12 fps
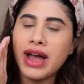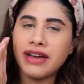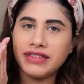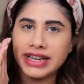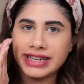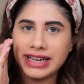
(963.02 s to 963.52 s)

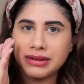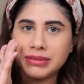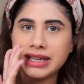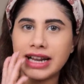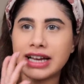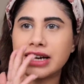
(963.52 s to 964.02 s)
heavy, it can
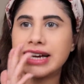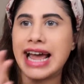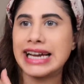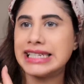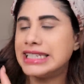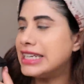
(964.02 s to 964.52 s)
be like an
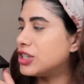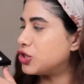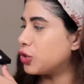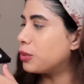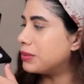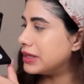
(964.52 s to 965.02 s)
antique
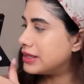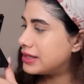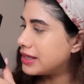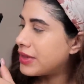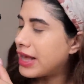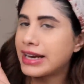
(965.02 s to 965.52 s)
showpiece.
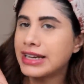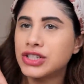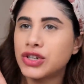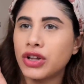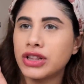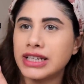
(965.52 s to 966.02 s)
And it's
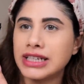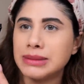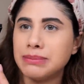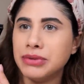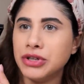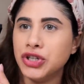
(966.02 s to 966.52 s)
got these
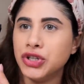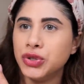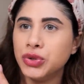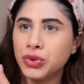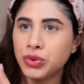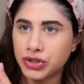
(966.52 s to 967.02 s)

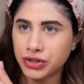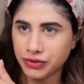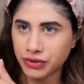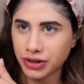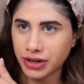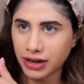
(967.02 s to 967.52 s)

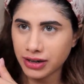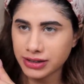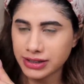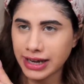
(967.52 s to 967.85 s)
beautiful colors.